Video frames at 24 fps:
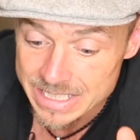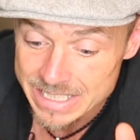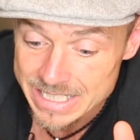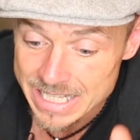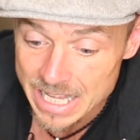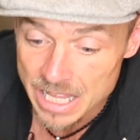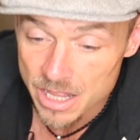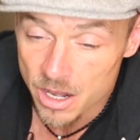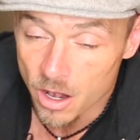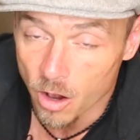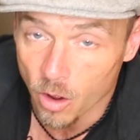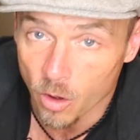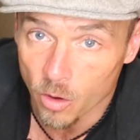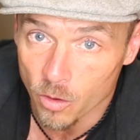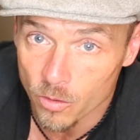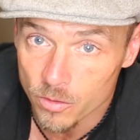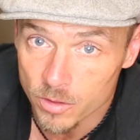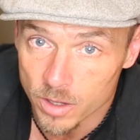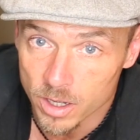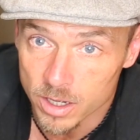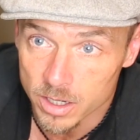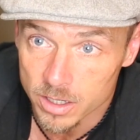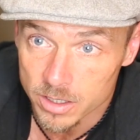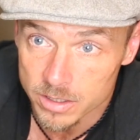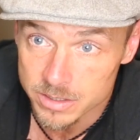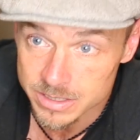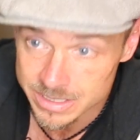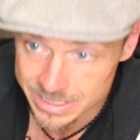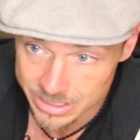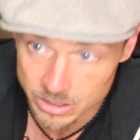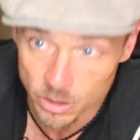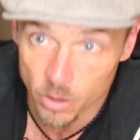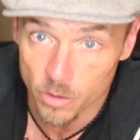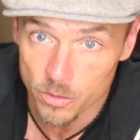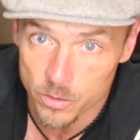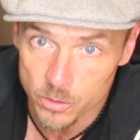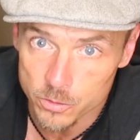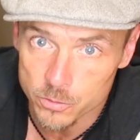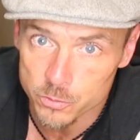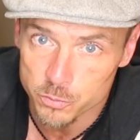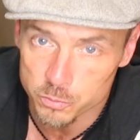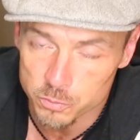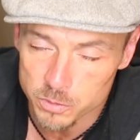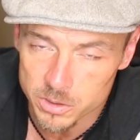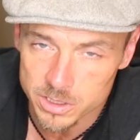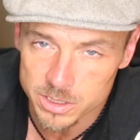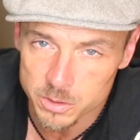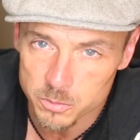get all
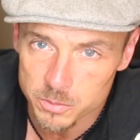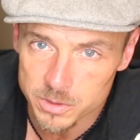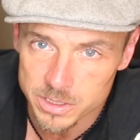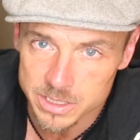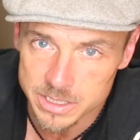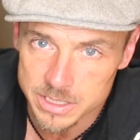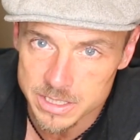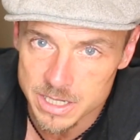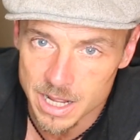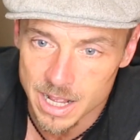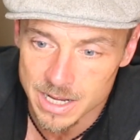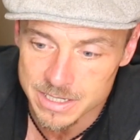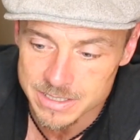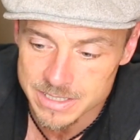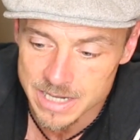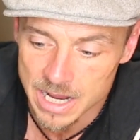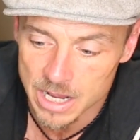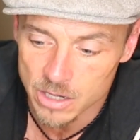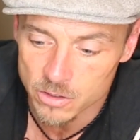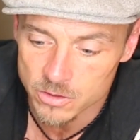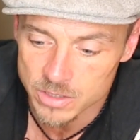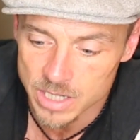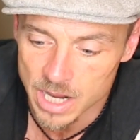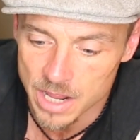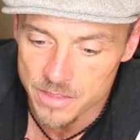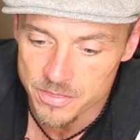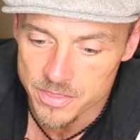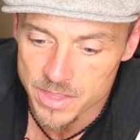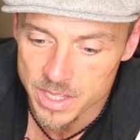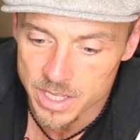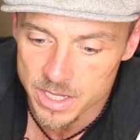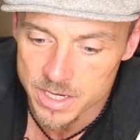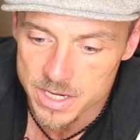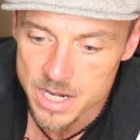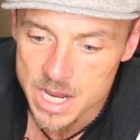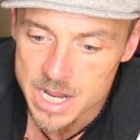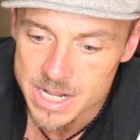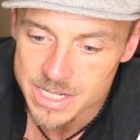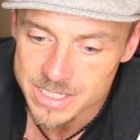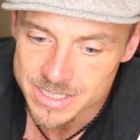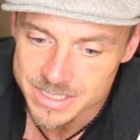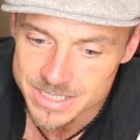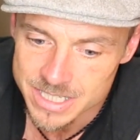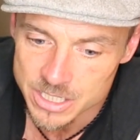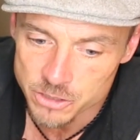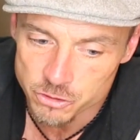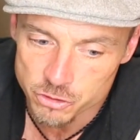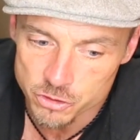those really, really knocked out, and then
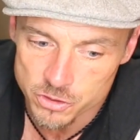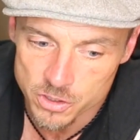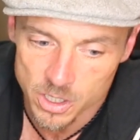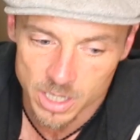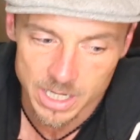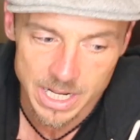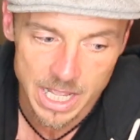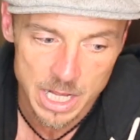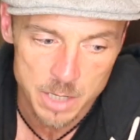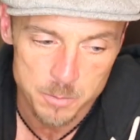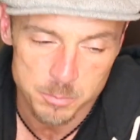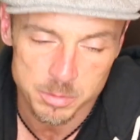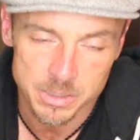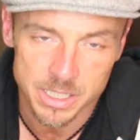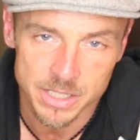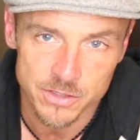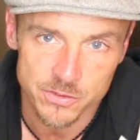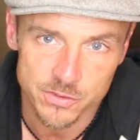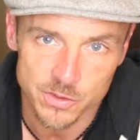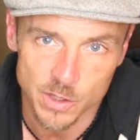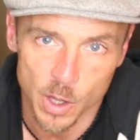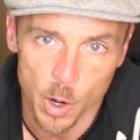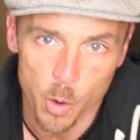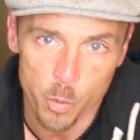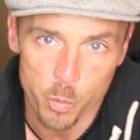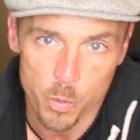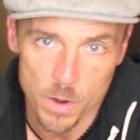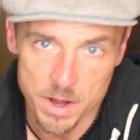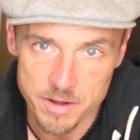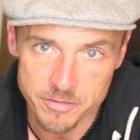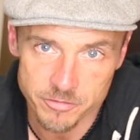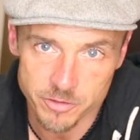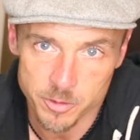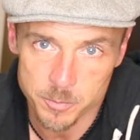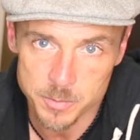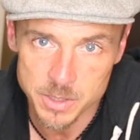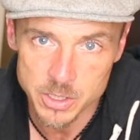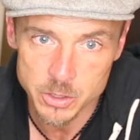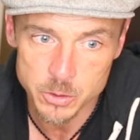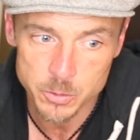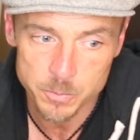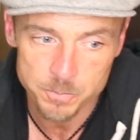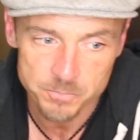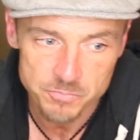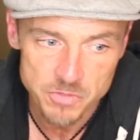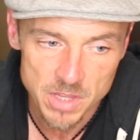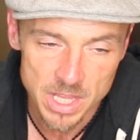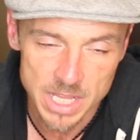teach your dog how to place away from
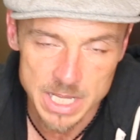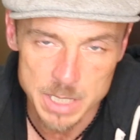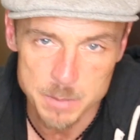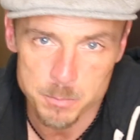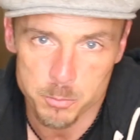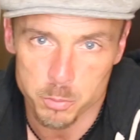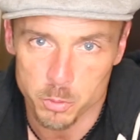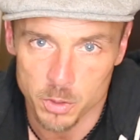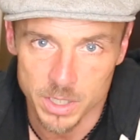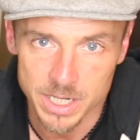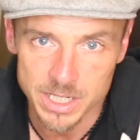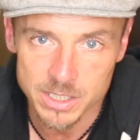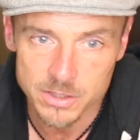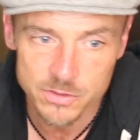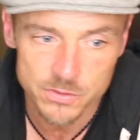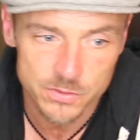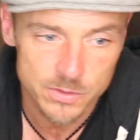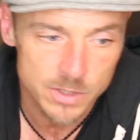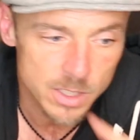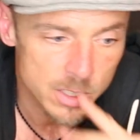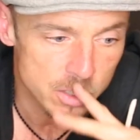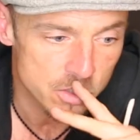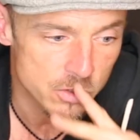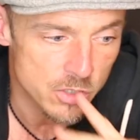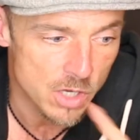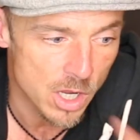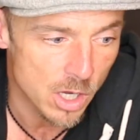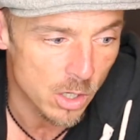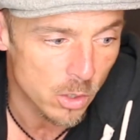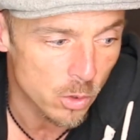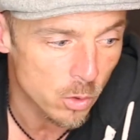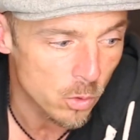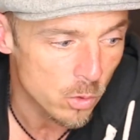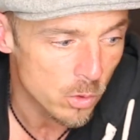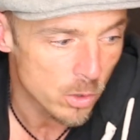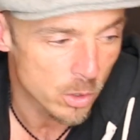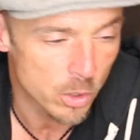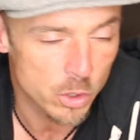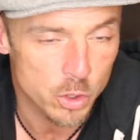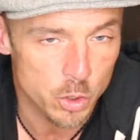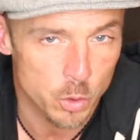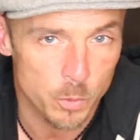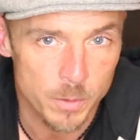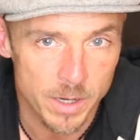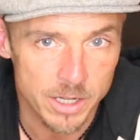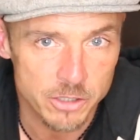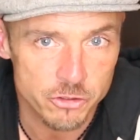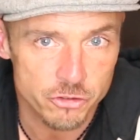you. He breaks, no,
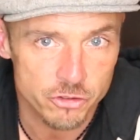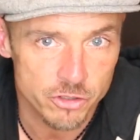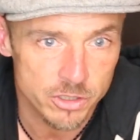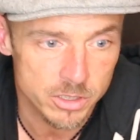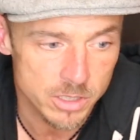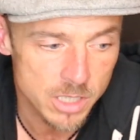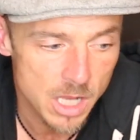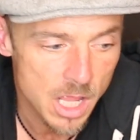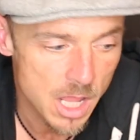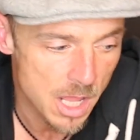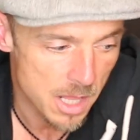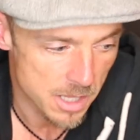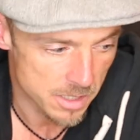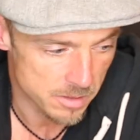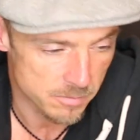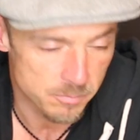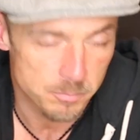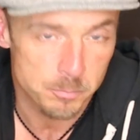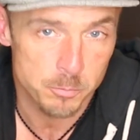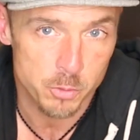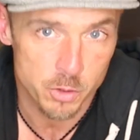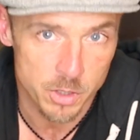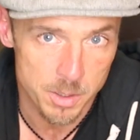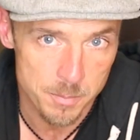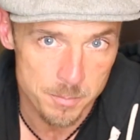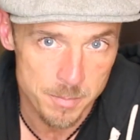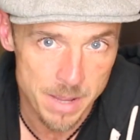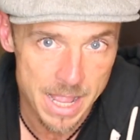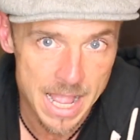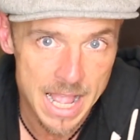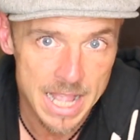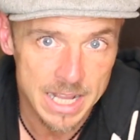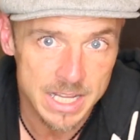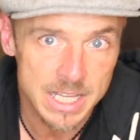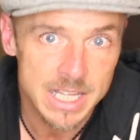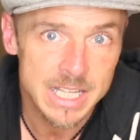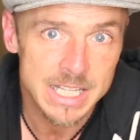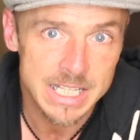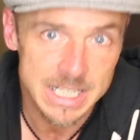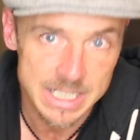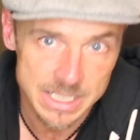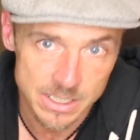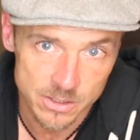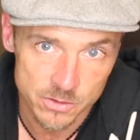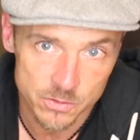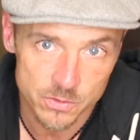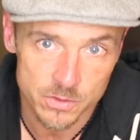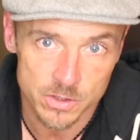correction, put him back.
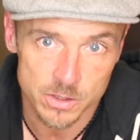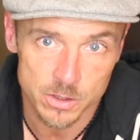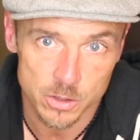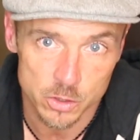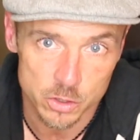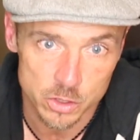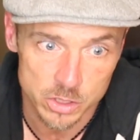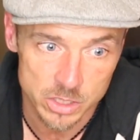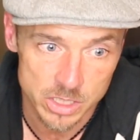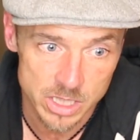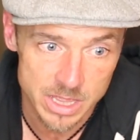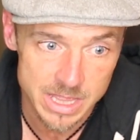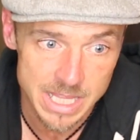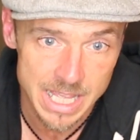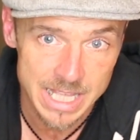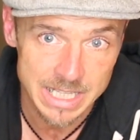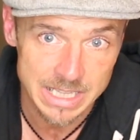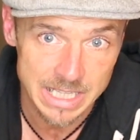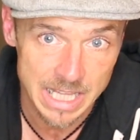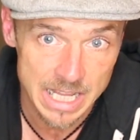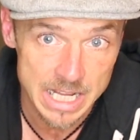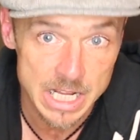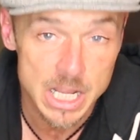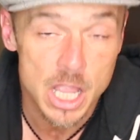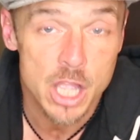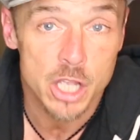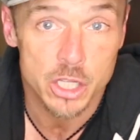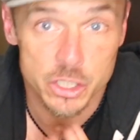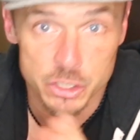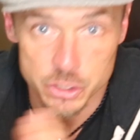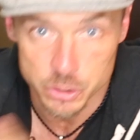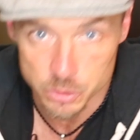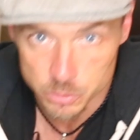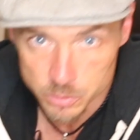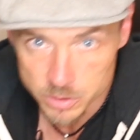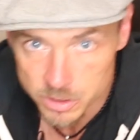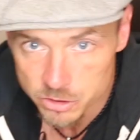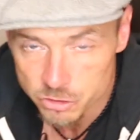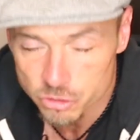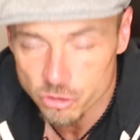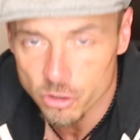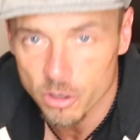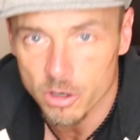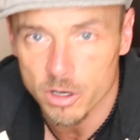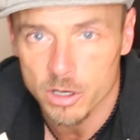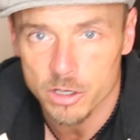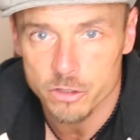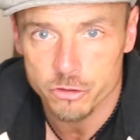He needs to learn that like you're in
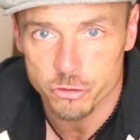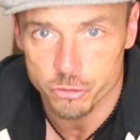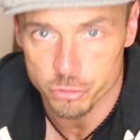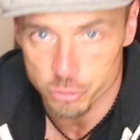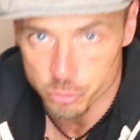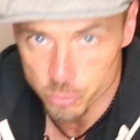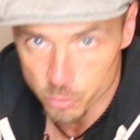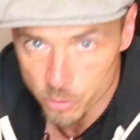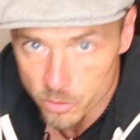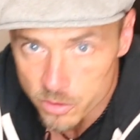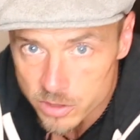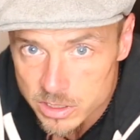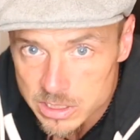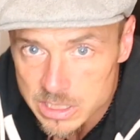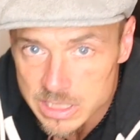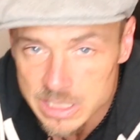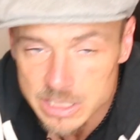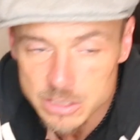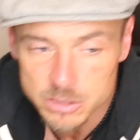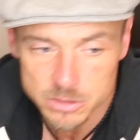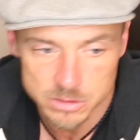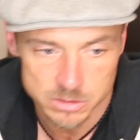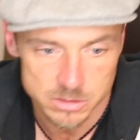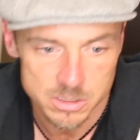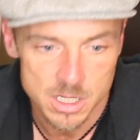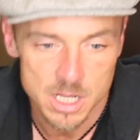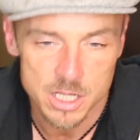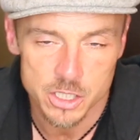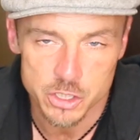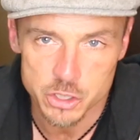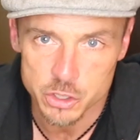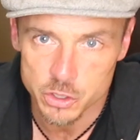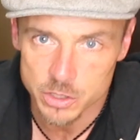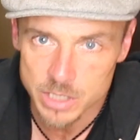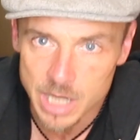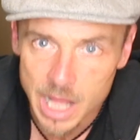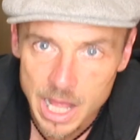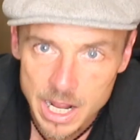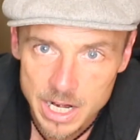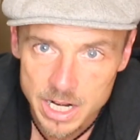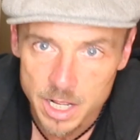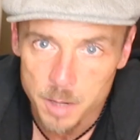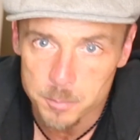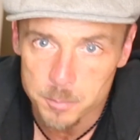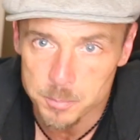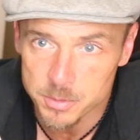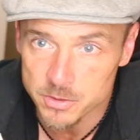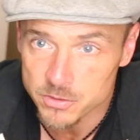charge, you're the leader, you're
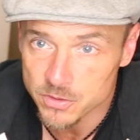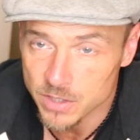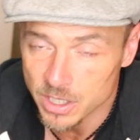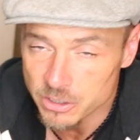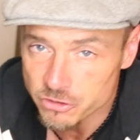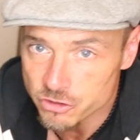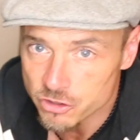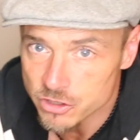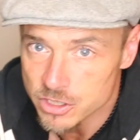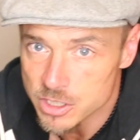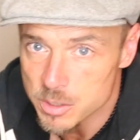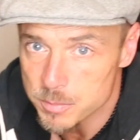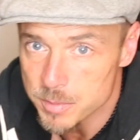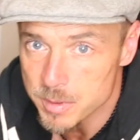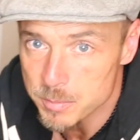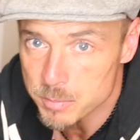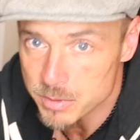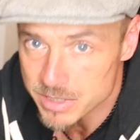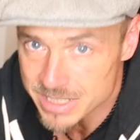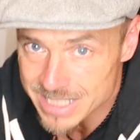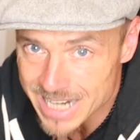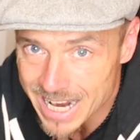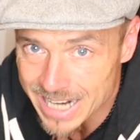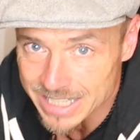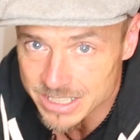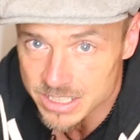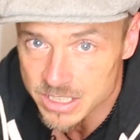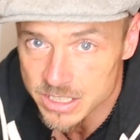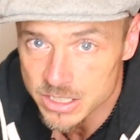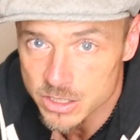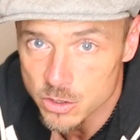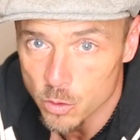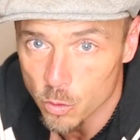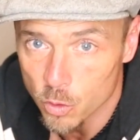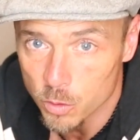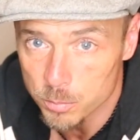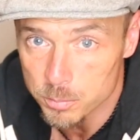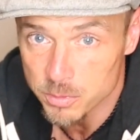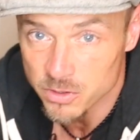not a possession to be protected or